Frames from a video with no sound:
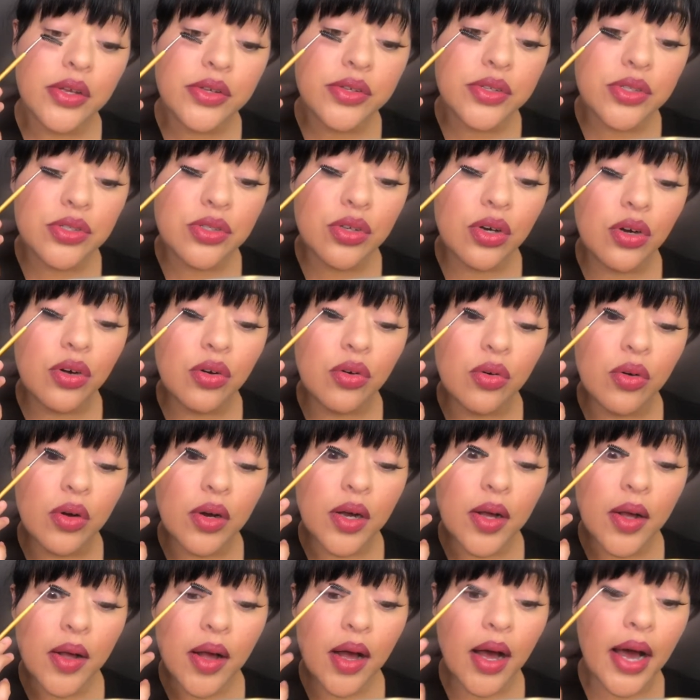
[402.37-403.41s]
So
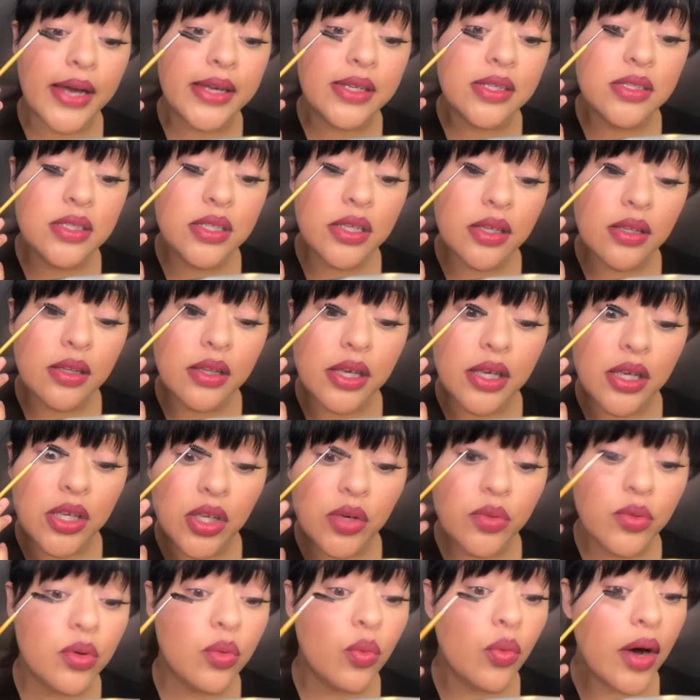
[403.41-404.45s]
ideally,
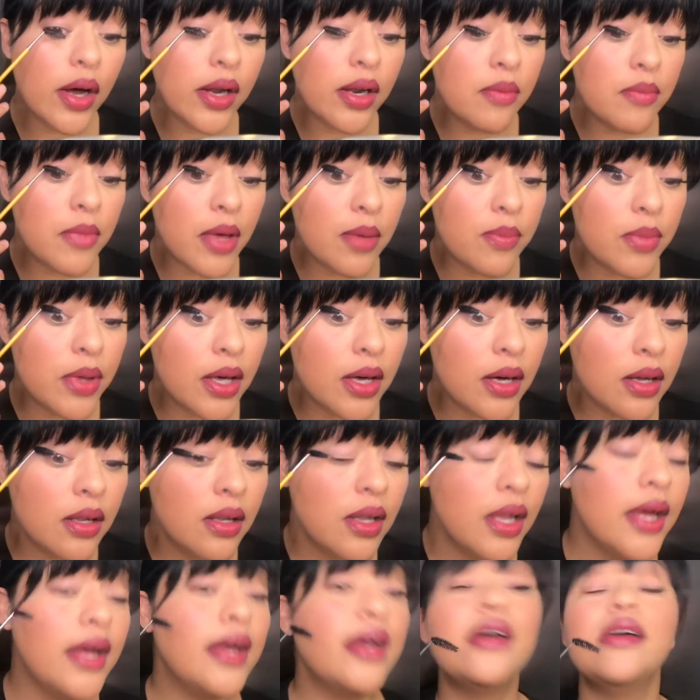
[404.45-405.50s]
you would want to maybe
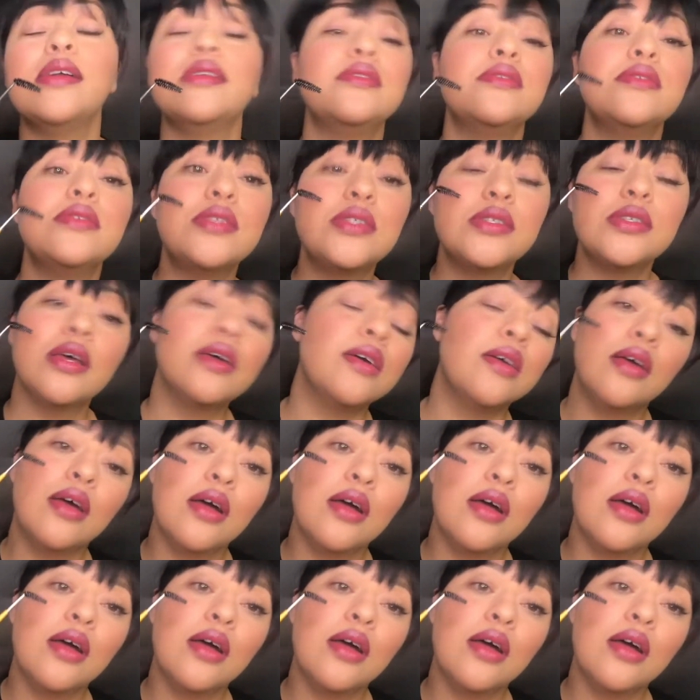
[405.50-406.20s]
cleanse,